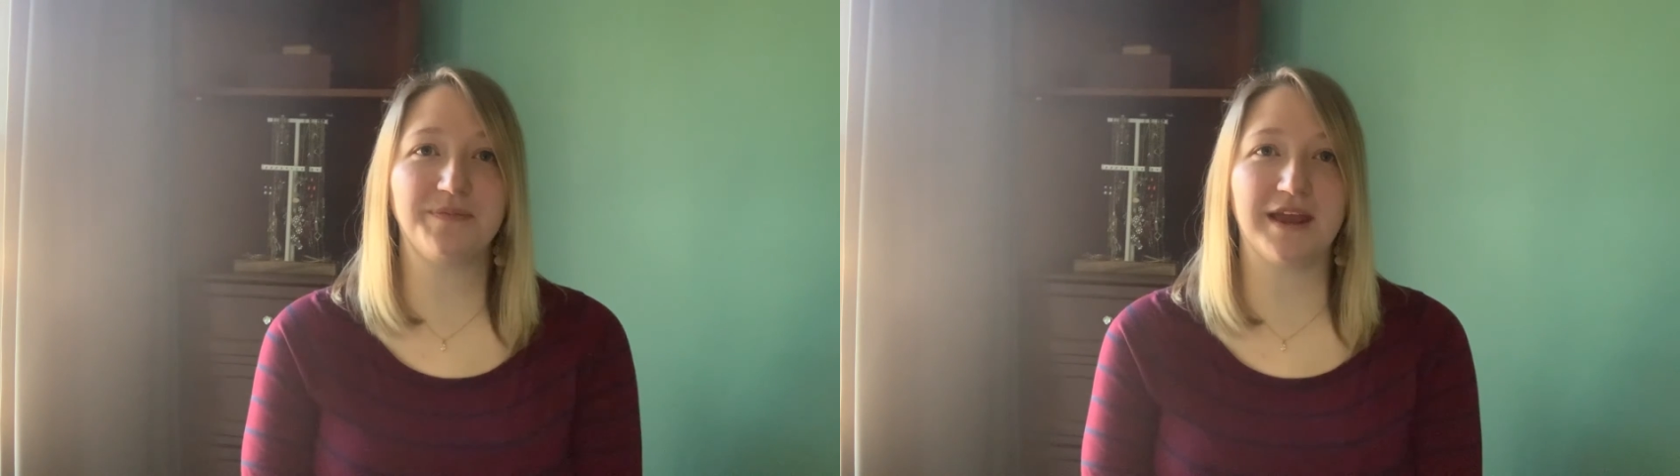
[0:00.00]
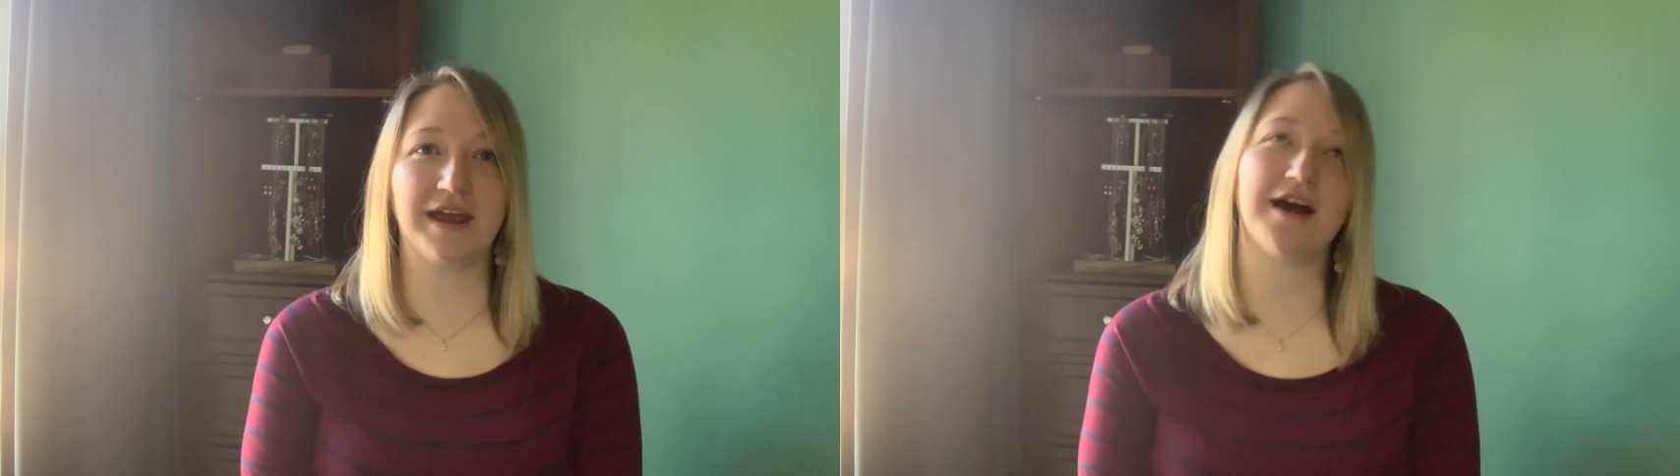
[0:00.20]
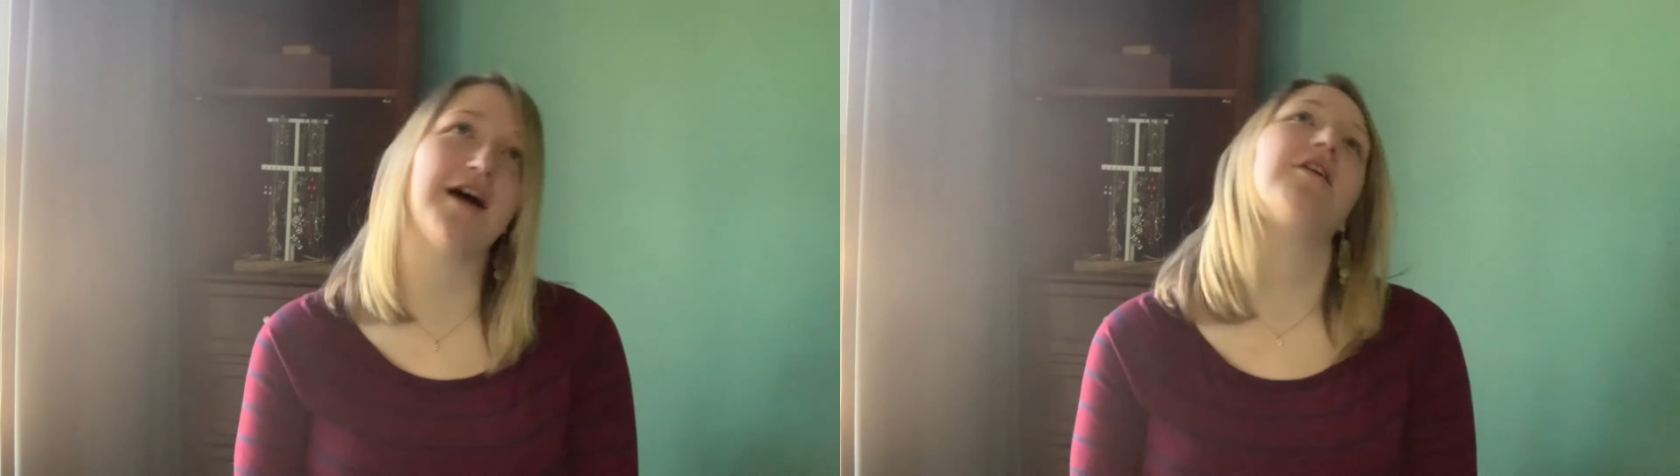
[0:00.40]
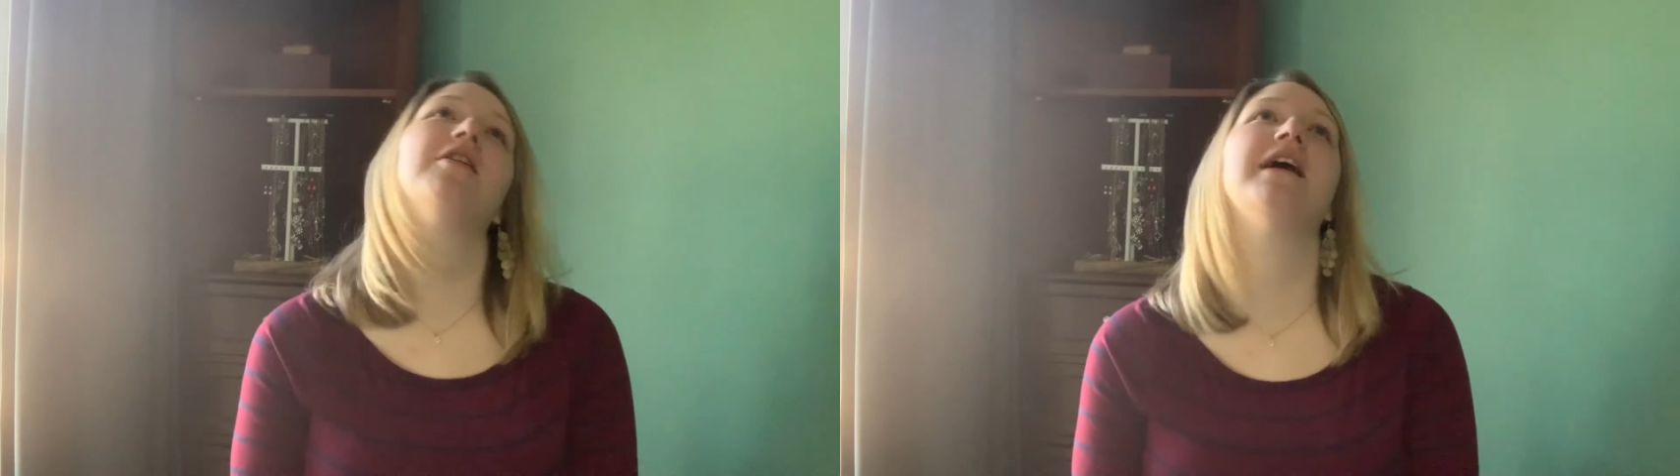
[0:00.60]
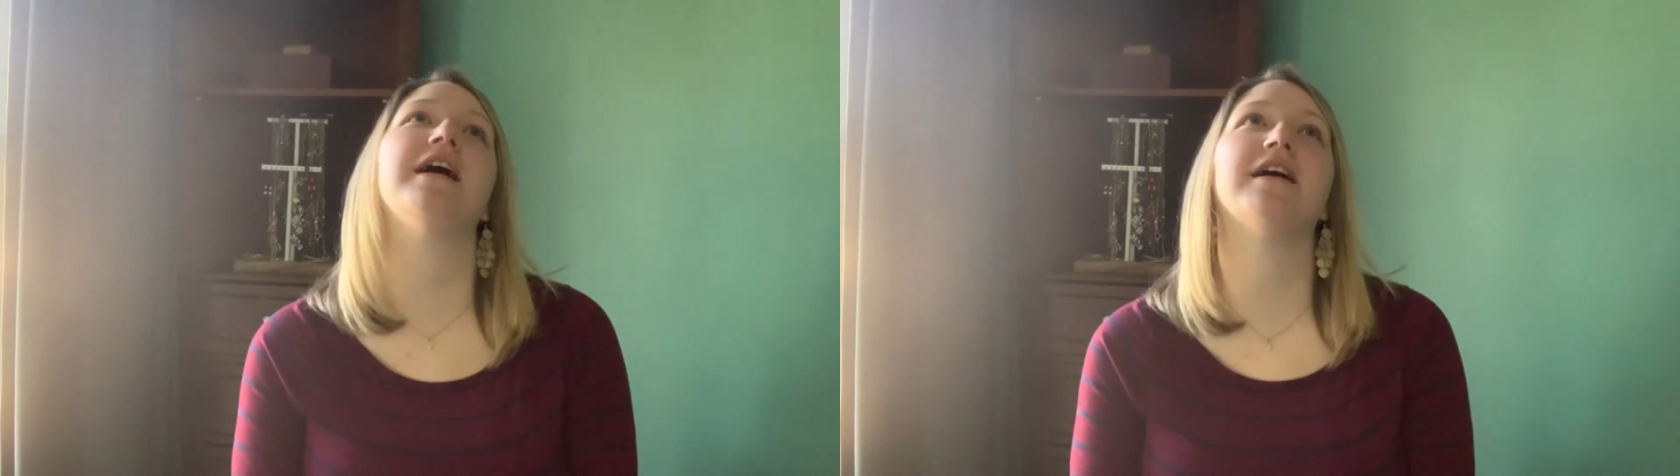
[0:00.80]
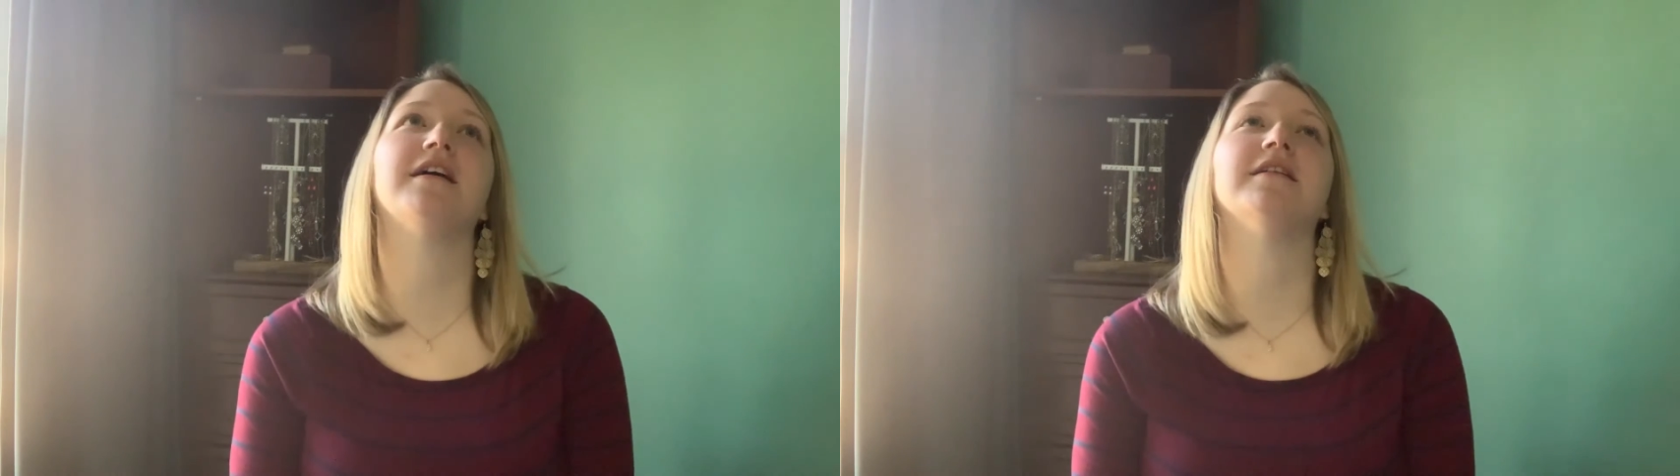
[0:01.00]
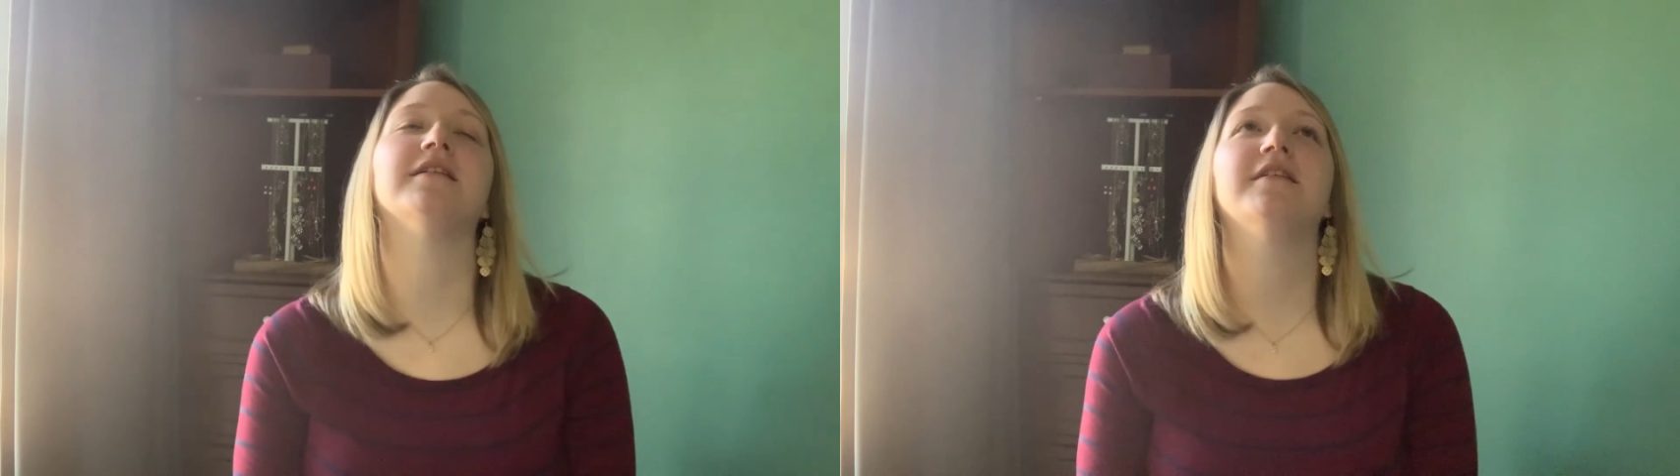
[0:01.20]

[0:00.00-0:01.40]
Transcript: and I'll add